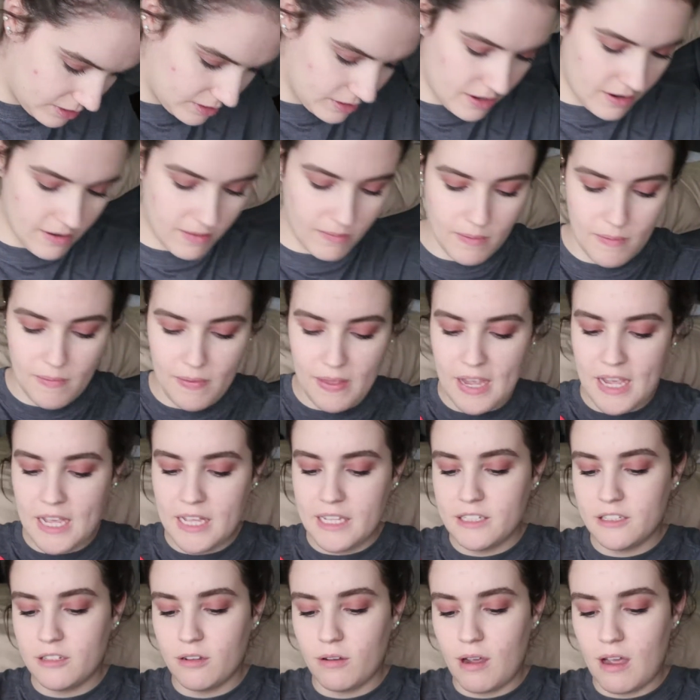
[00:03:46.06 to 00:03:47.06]
you know?
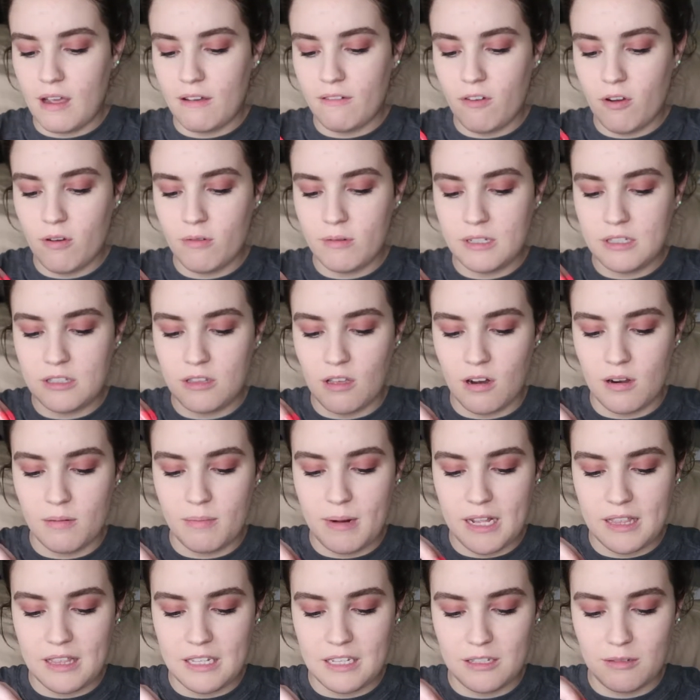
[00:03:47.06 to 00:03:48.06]
So I've always thought
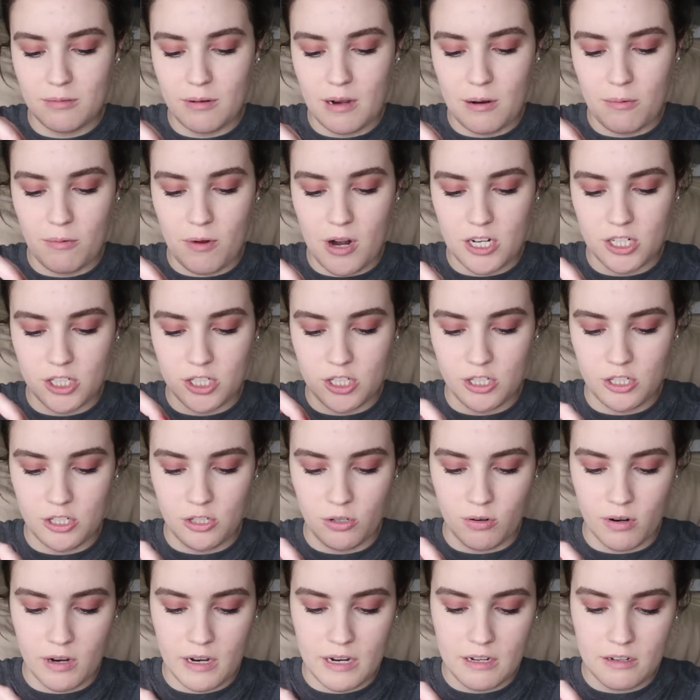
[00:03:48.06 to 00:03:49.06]
about this when I watch
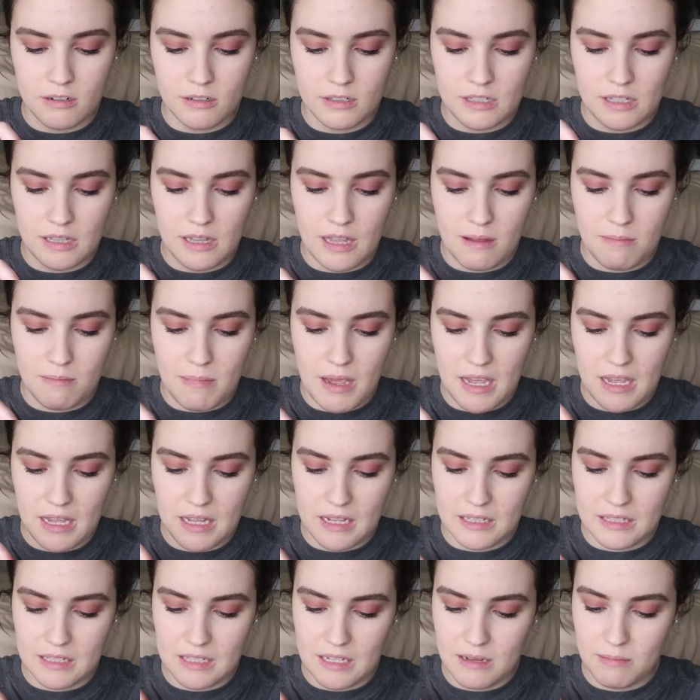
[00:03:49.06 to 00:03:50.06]
tutorials. They make
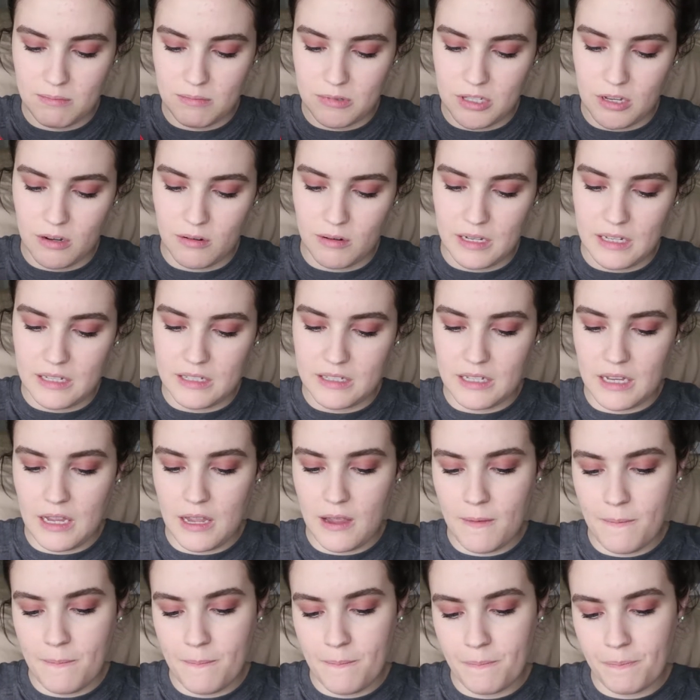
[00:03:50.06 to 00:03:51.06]
it seem so
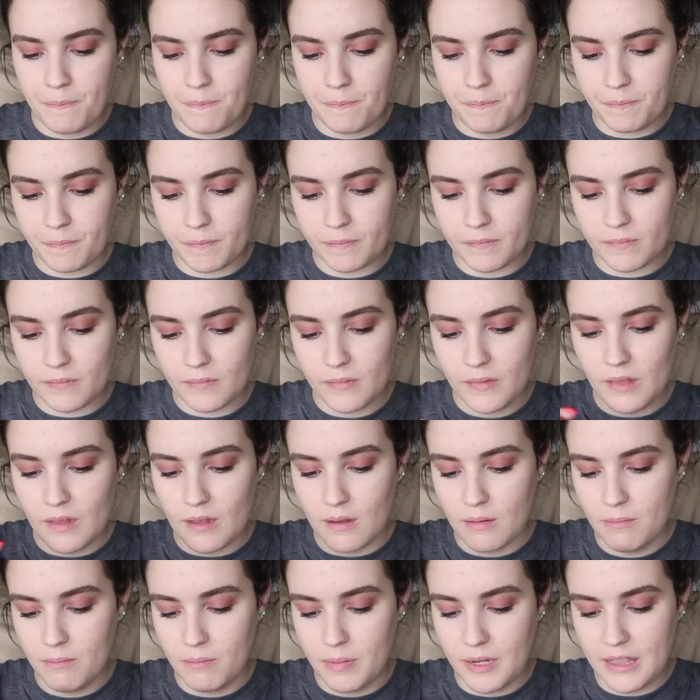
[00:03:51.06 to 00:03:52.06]
easy,
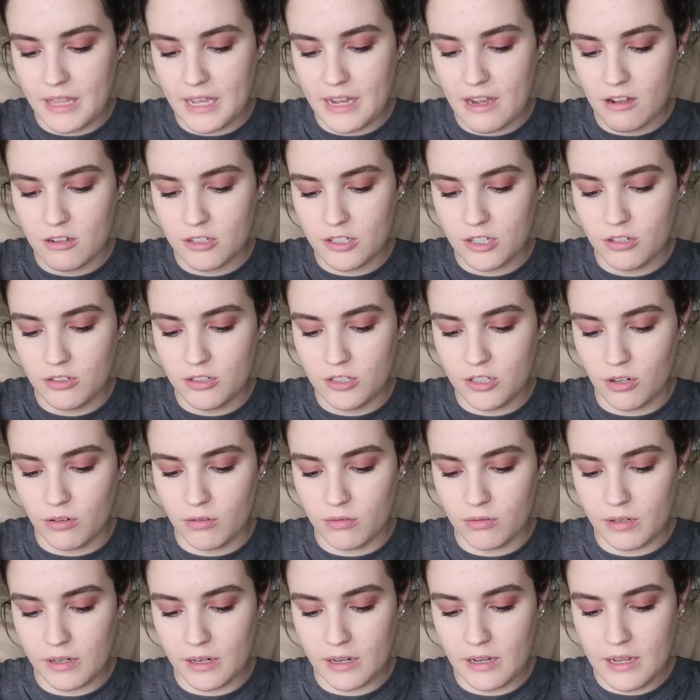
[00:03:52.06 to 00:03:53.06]
but they also
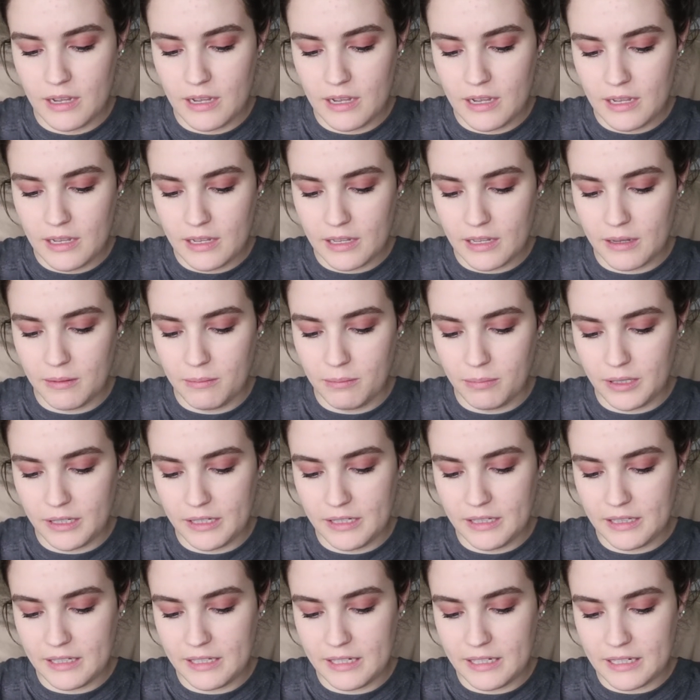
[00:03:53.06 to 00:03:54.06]
don't
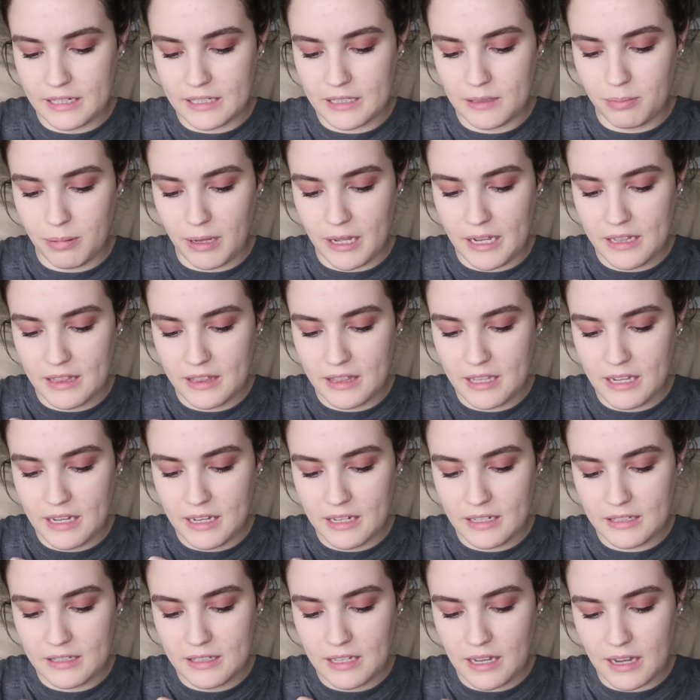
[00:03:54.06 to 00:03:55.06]
completely explain
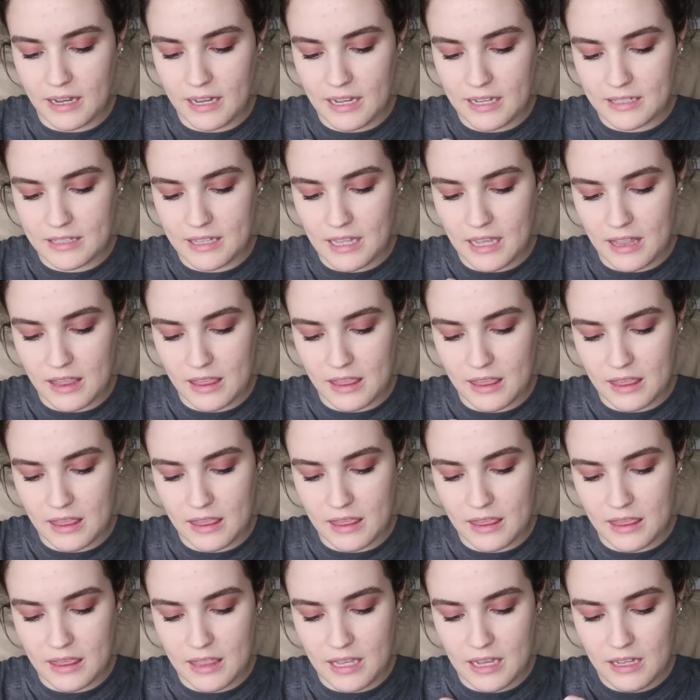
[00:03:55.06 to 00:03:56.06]
things. I guess they
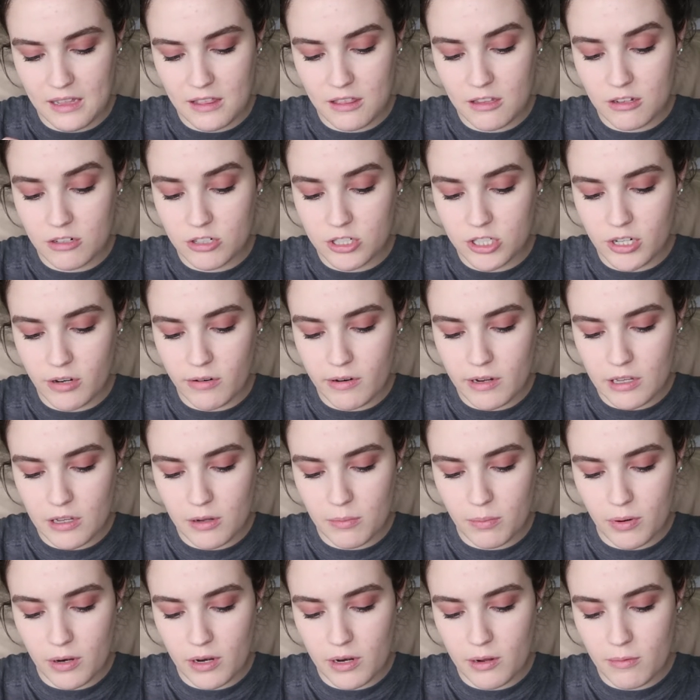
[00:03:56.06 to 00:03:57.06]
think they're showing you
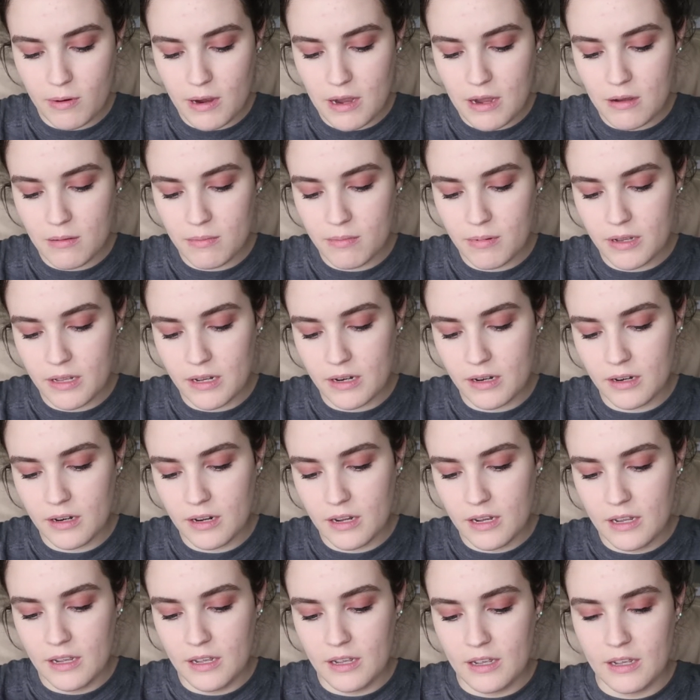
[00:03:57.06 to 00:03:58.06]
pretty well, but
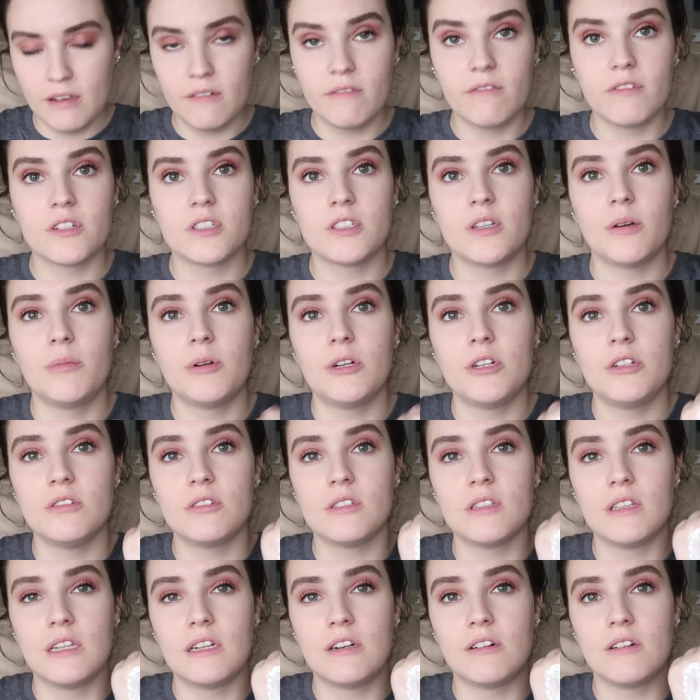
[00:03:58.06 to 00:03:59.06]
for someone
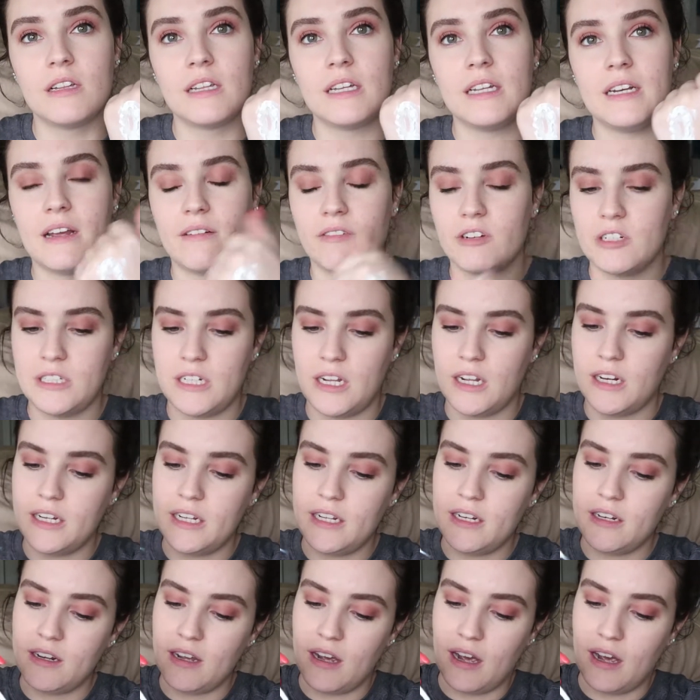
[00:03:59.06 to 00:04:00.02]
who's literally never done it,